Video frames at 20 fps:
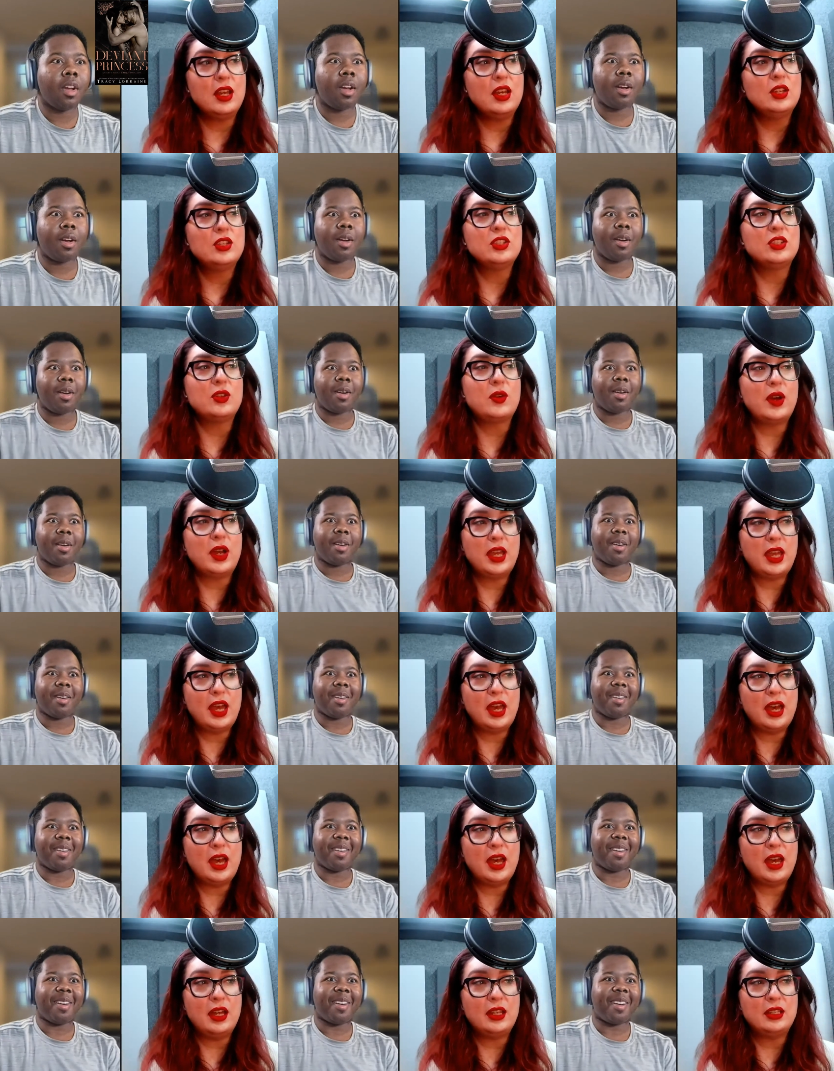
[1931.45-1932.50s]
Speaker 1: Oh. So I mm.
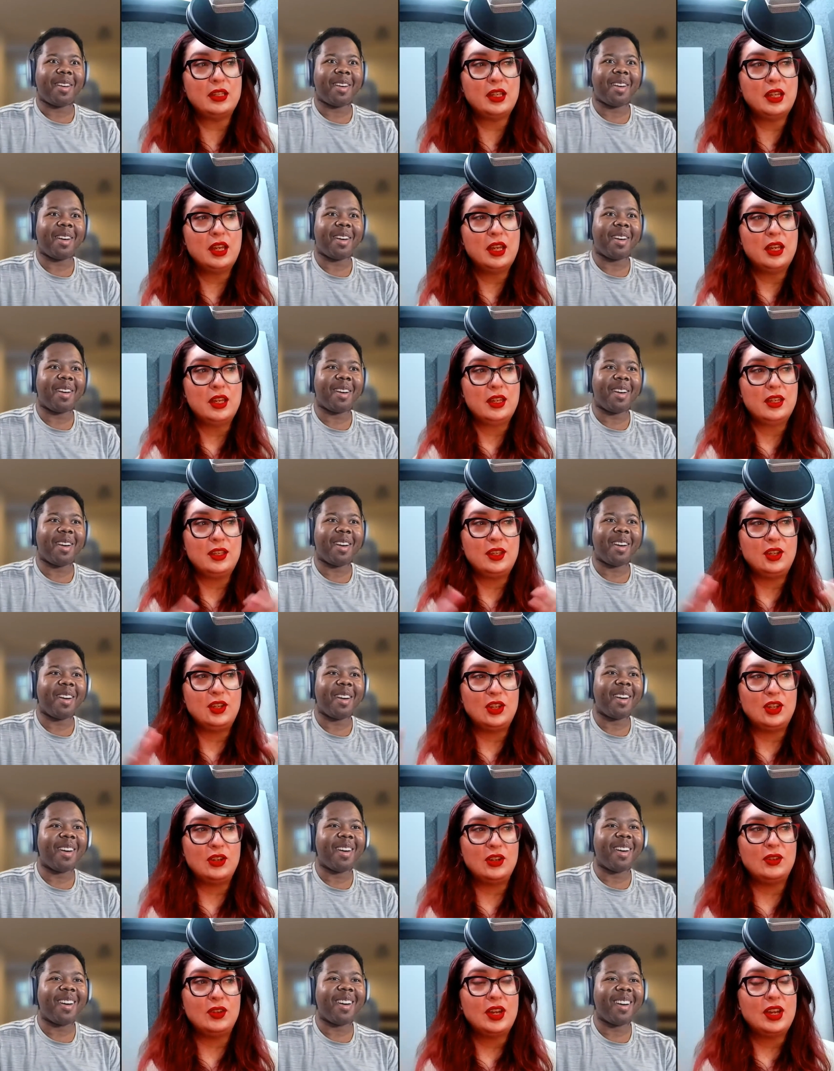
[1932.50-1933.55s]
had, you
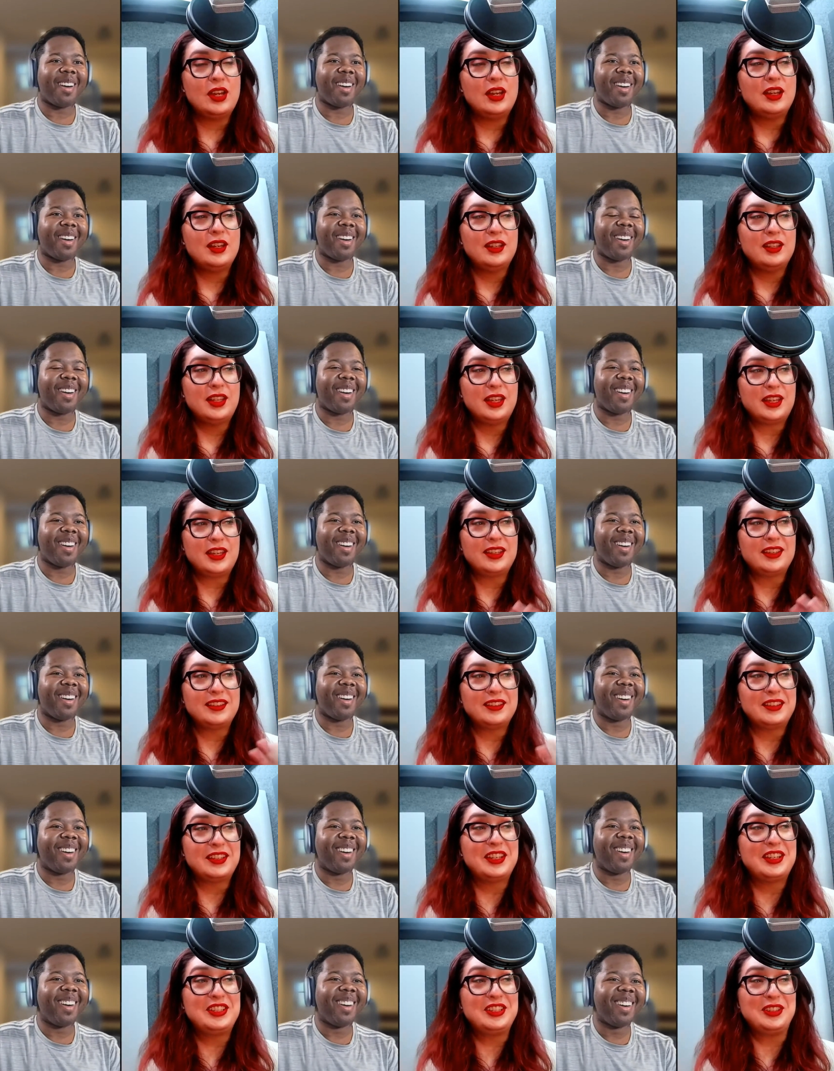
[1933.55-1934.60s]
know, like
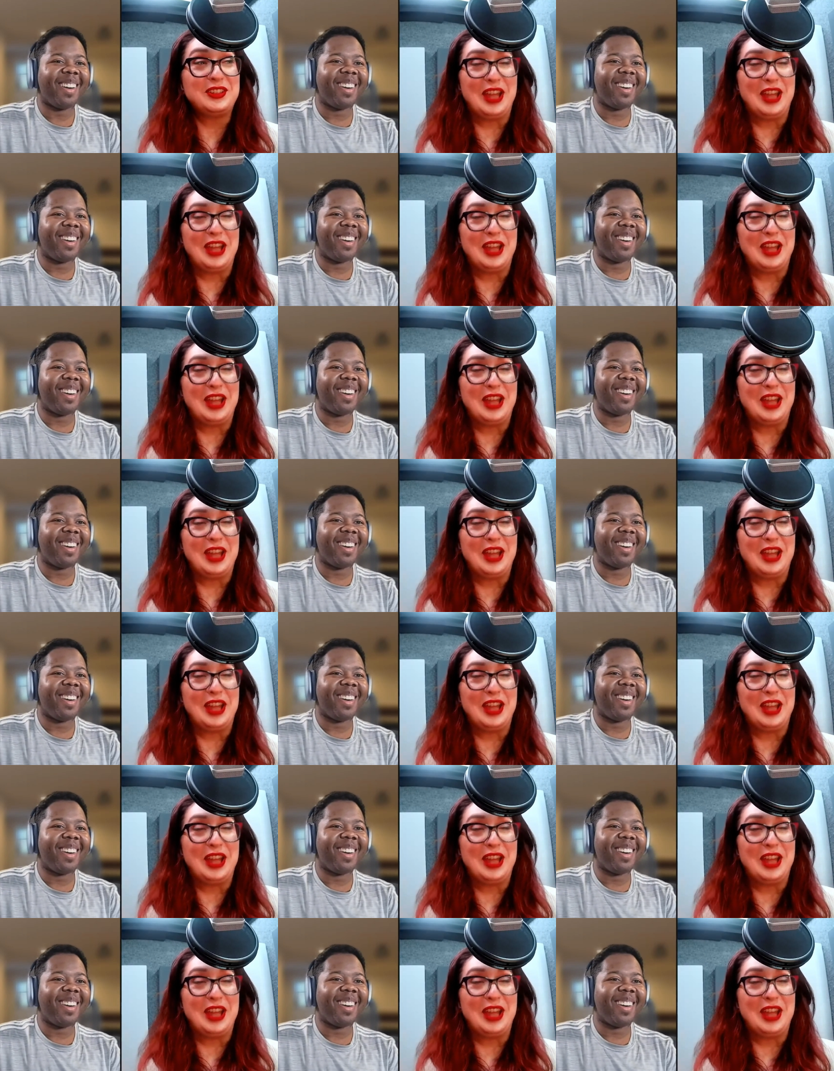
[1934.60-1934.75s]
look at your